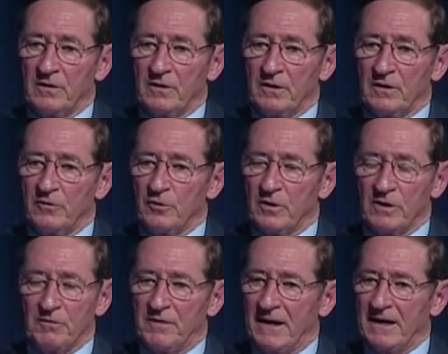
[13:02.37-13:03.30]
You know, you
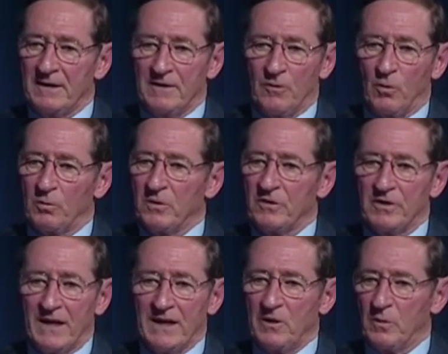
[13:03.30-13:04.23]
can find
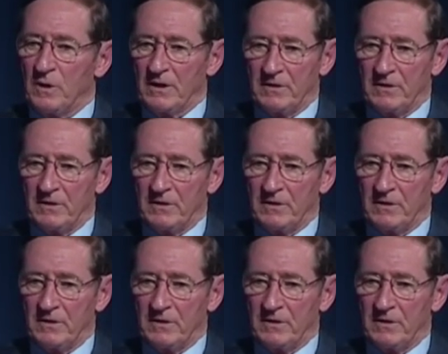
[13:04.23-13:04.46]
almost anywhere